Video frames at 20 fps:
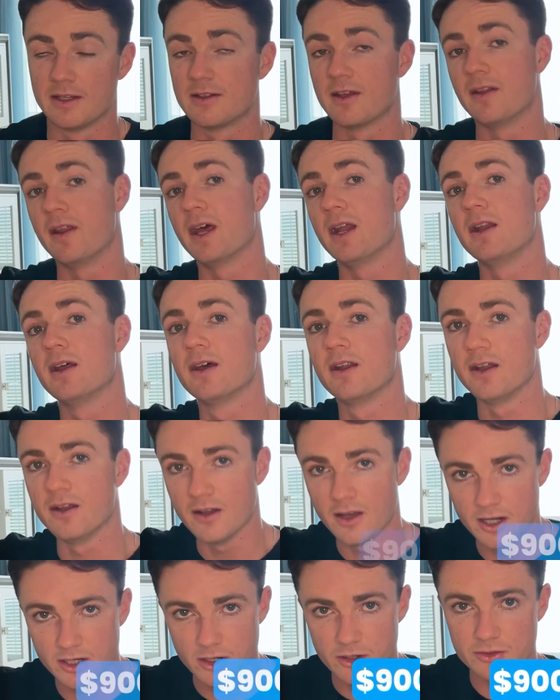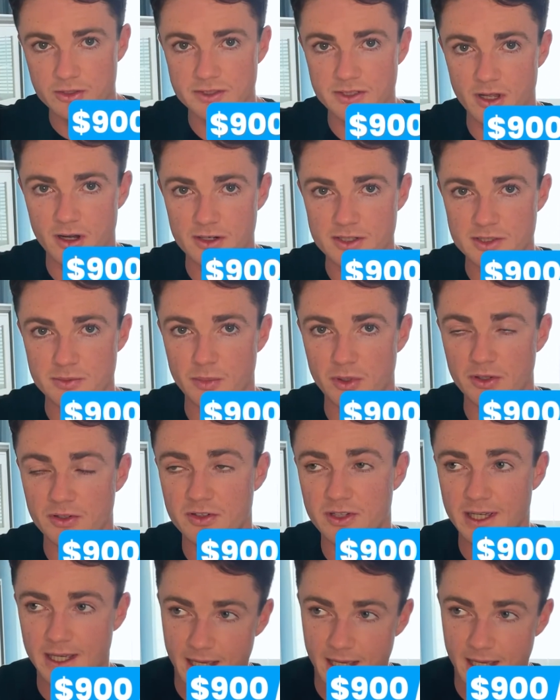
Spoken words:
to then $900 a month,